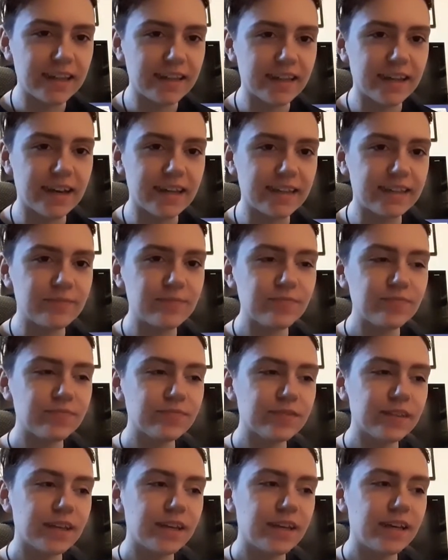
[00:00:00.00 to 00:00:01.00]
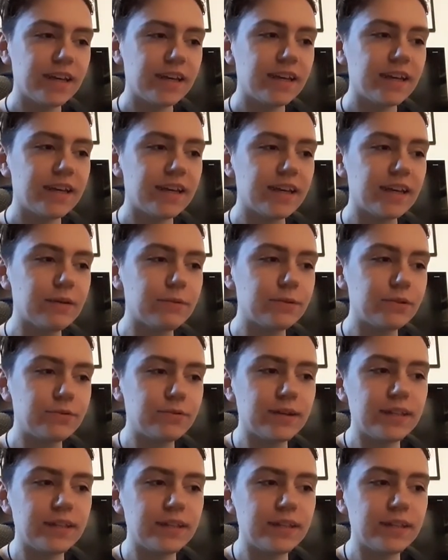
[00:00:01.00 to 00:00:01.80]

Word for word: And, and it was